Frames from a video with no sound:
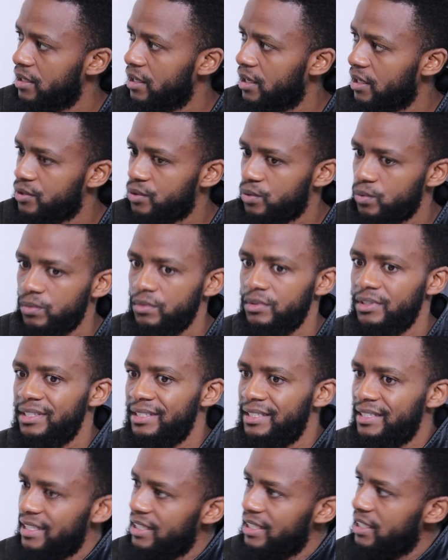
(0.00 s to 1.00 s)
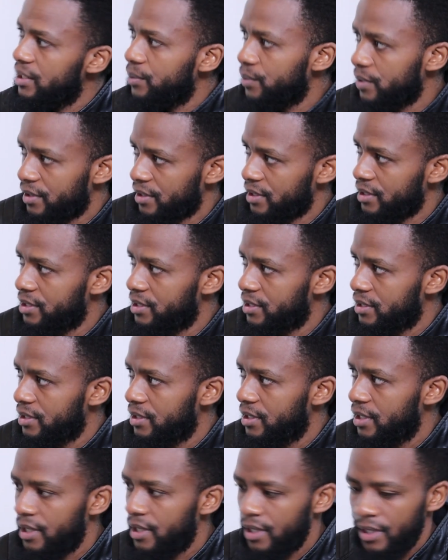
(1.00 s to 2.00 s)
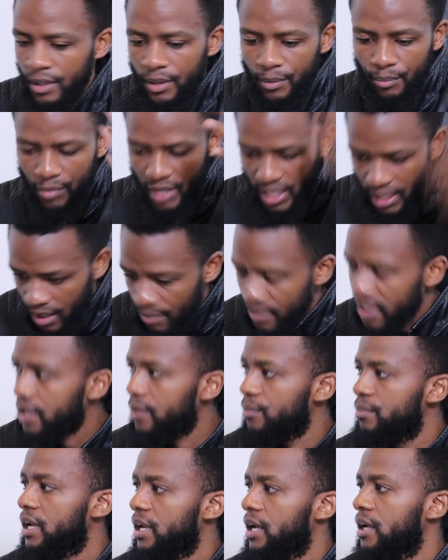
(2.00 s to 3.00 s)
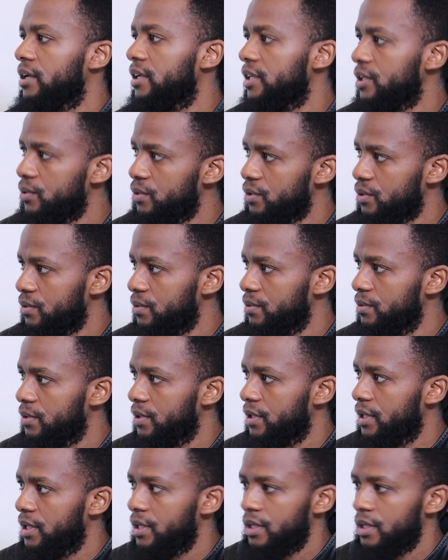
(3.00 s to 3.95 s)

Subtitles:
as to dealing with it, becoming a brand new you,